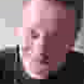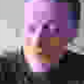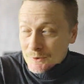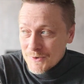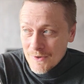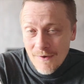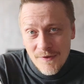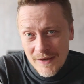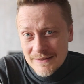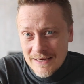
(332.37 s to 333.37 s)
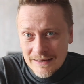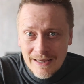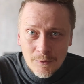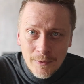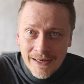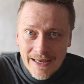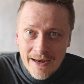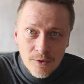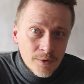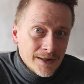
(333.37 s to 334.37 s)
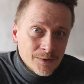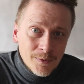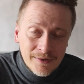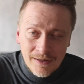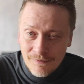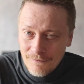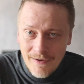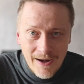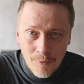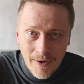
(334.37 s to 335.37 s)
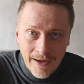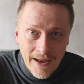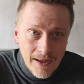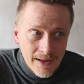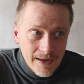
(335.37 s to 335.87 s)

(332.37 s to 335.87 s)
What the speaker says: As you saw, things can get weird and non-intuitive very quickly.